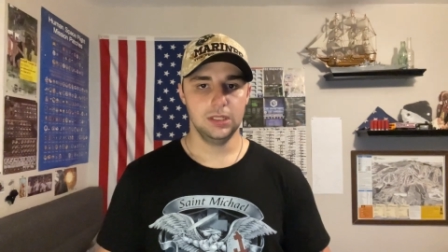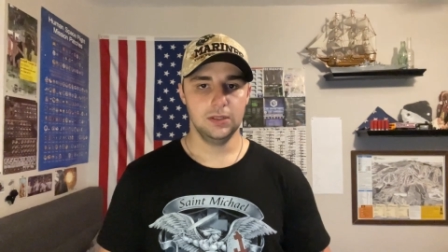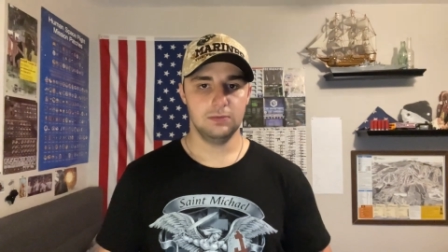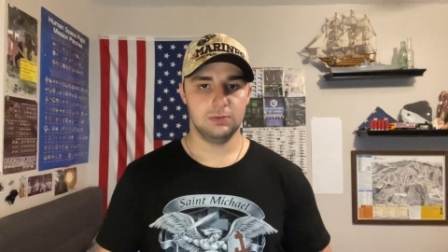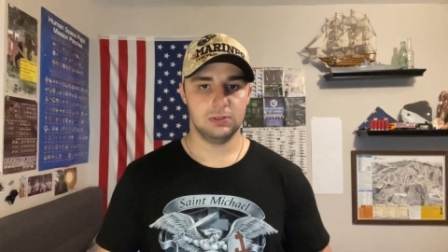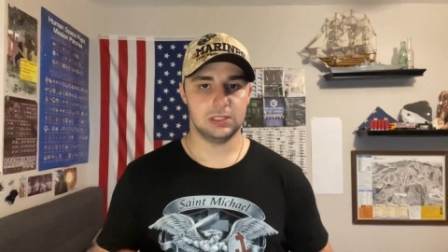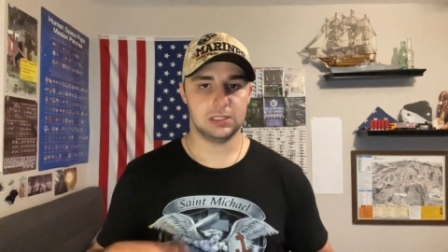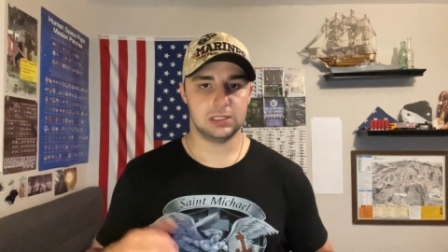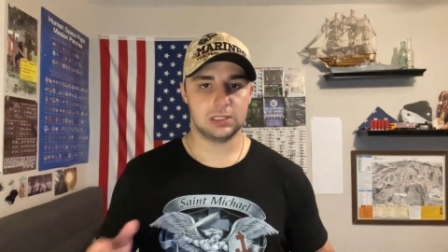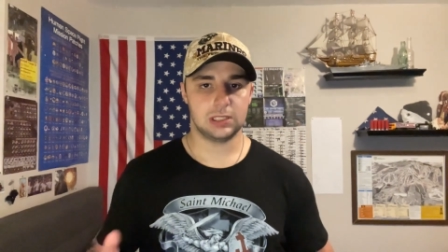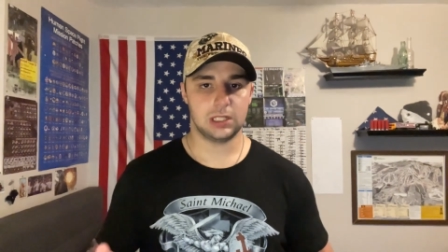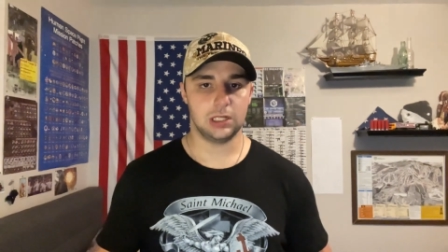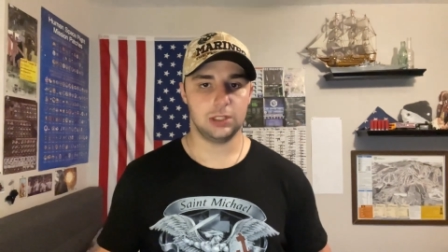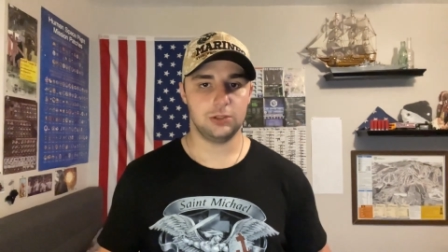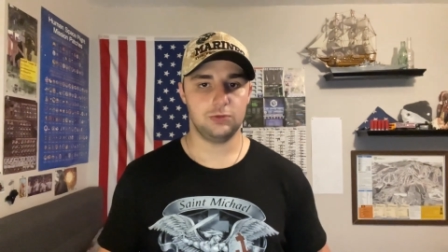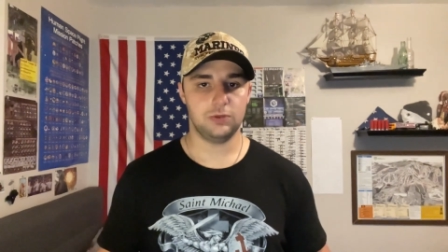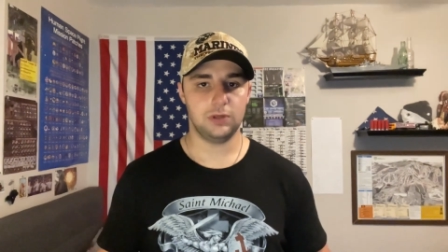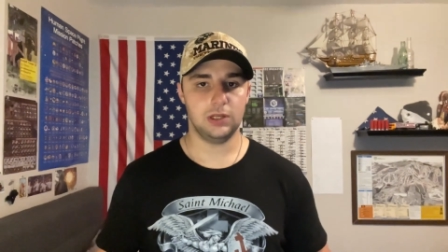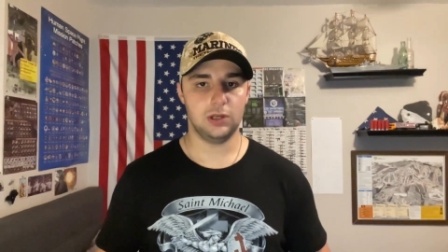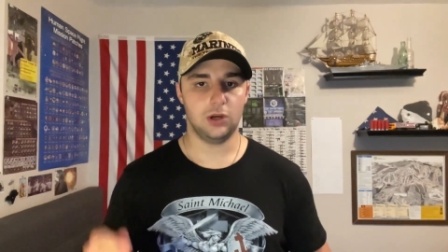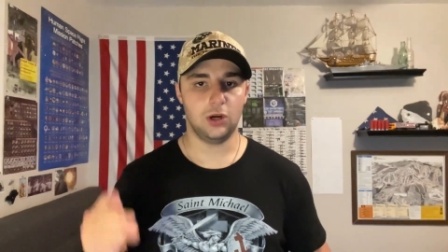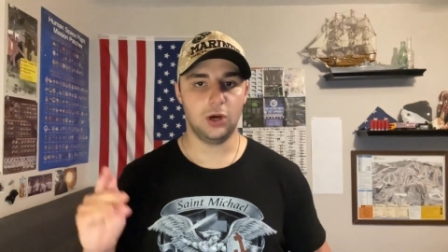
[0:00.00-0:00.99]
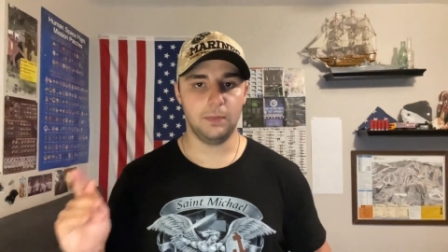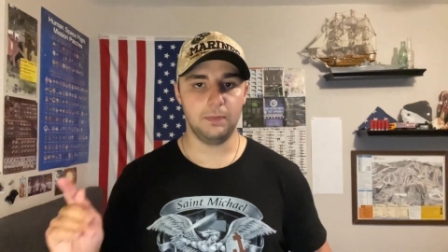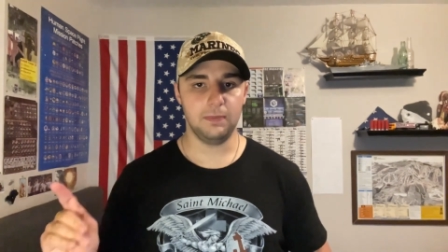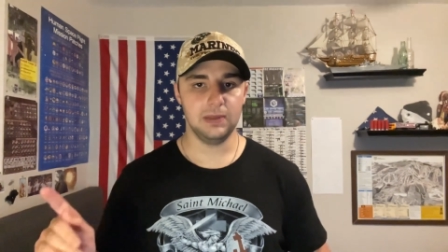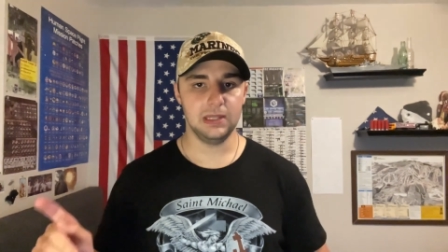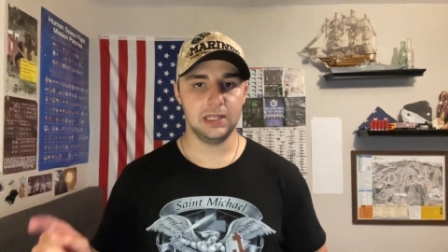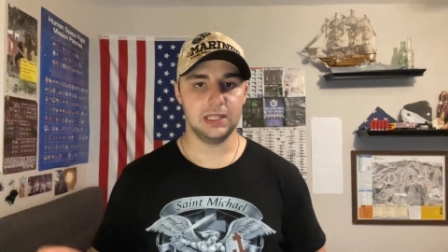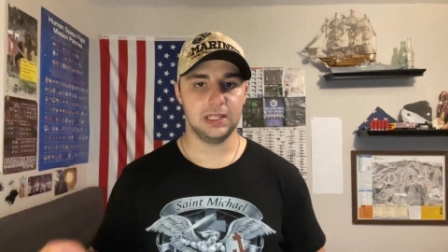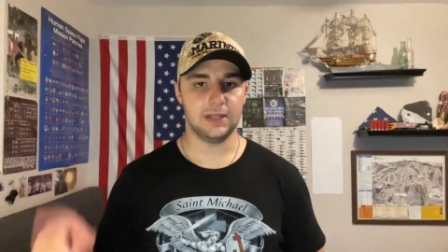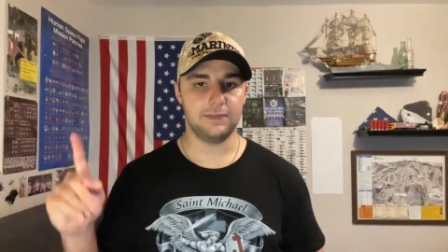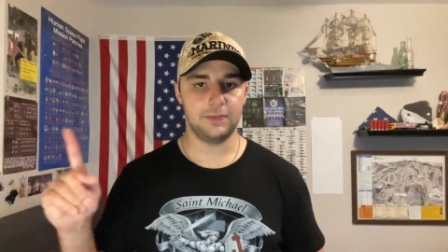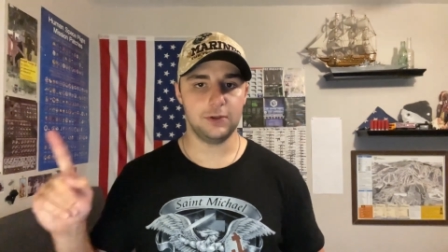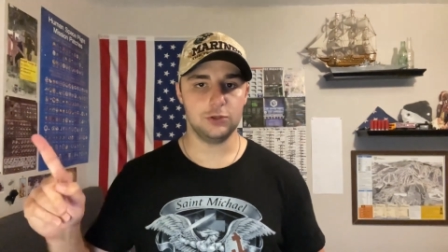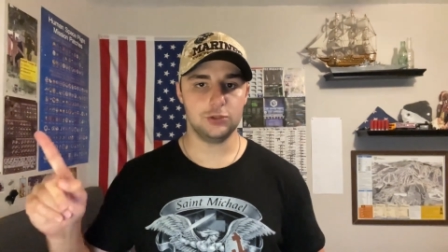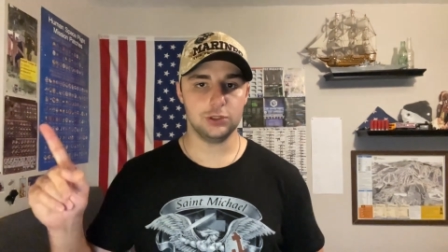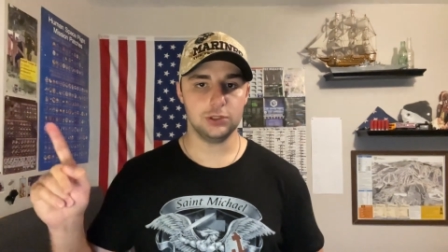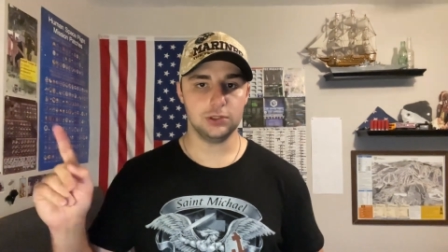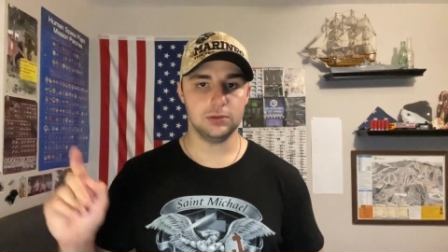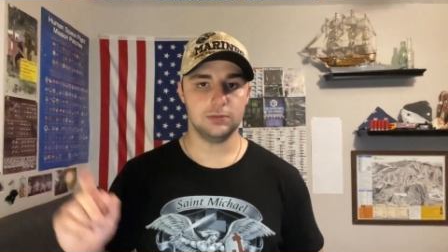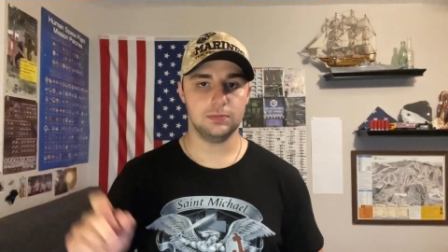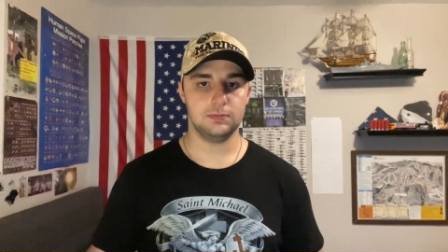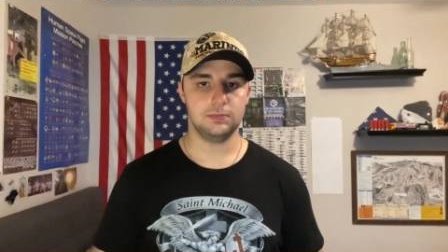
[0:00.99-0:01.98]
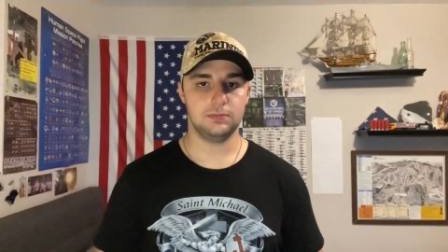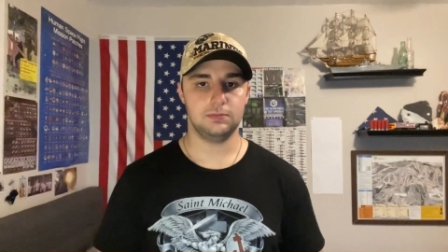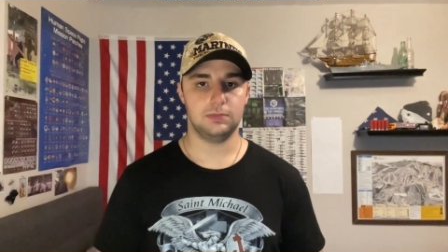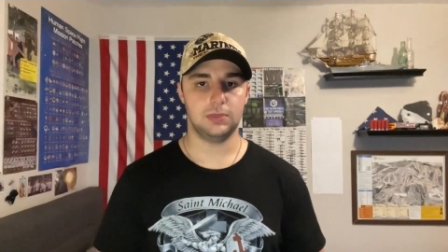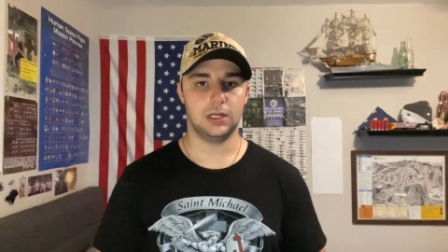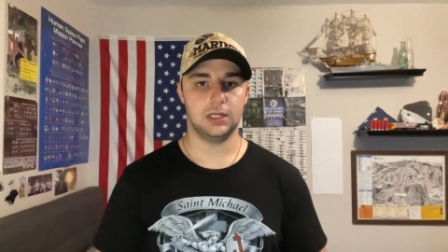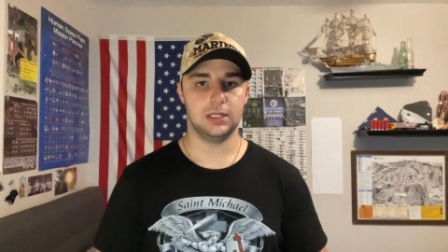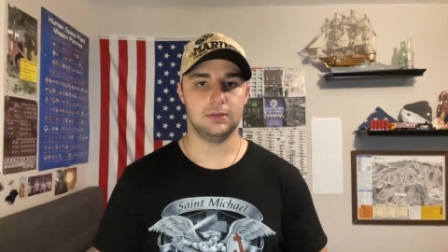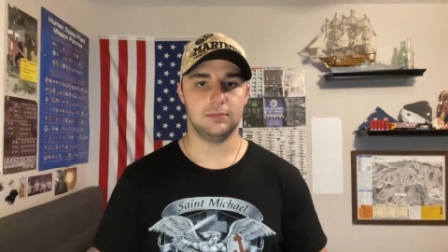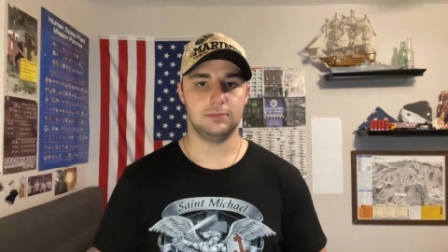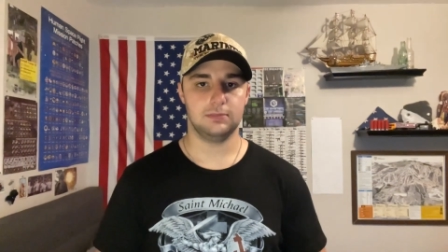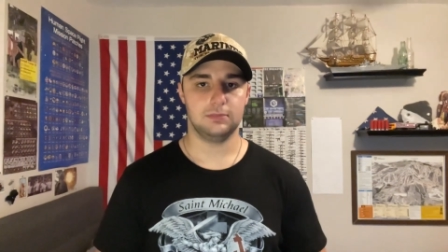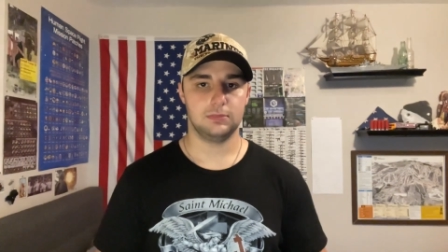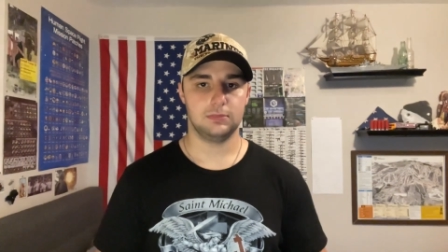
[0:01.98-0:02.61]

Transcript: for this country, hopefully in the future, but